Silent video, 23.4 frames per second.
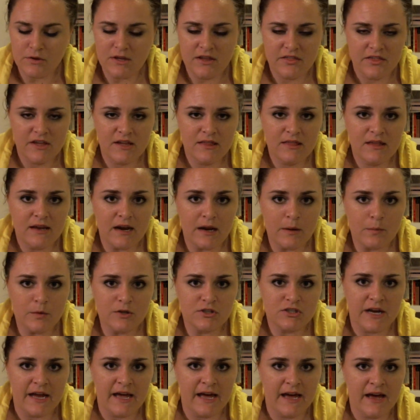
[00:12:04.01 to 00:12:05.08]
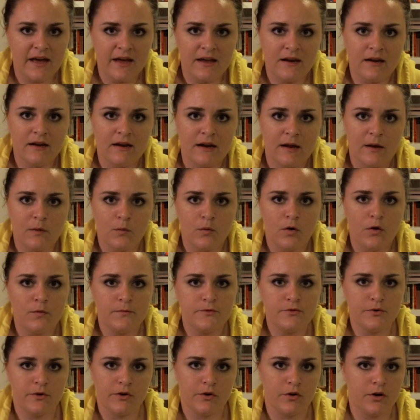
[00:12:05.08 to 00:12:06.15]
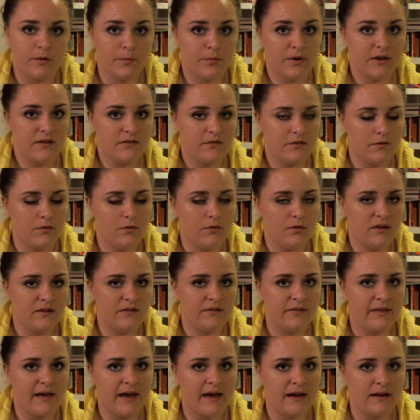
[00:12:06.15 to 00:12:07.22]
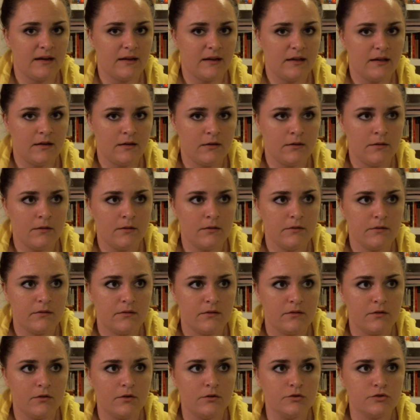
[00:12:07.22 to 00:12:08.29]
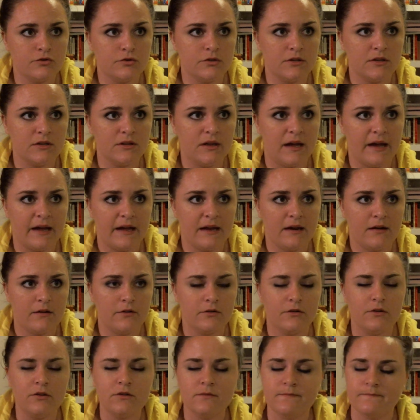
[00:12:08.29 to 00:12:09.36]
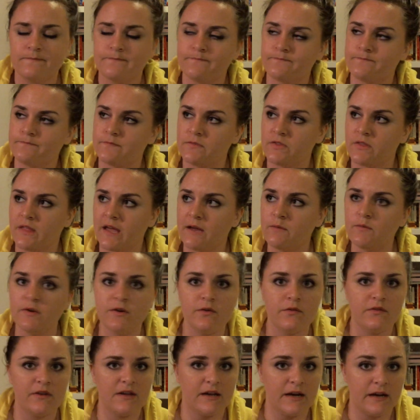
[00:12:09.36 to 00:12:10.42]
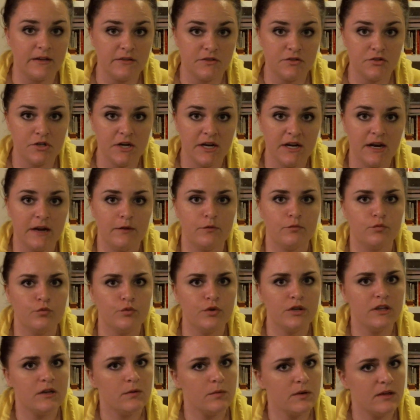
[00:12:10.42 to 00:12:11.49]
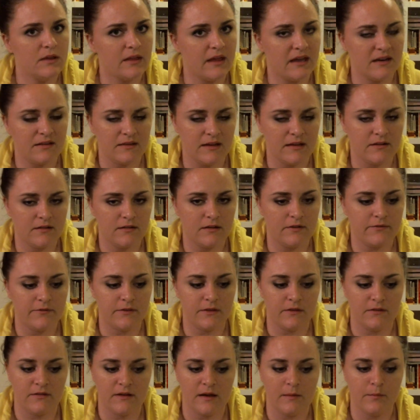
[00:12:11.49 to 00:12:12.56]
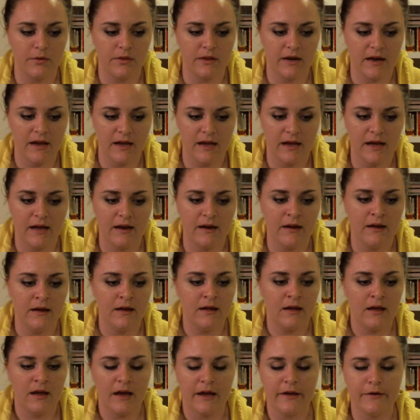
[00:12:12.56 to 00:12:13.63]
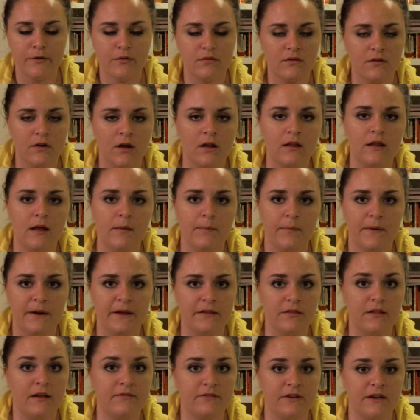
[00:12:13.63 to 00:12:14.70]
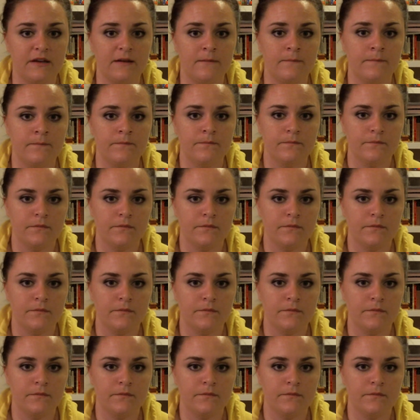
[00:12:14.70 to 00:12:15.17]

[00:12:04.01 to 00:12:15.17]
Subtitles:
only thing that I wish I had and I hope to incorporate soon is that Kiehl's Ultra Line Reducing Concentrate. I really, really like that stuff, the sample that I had. I used it all up and I loved it.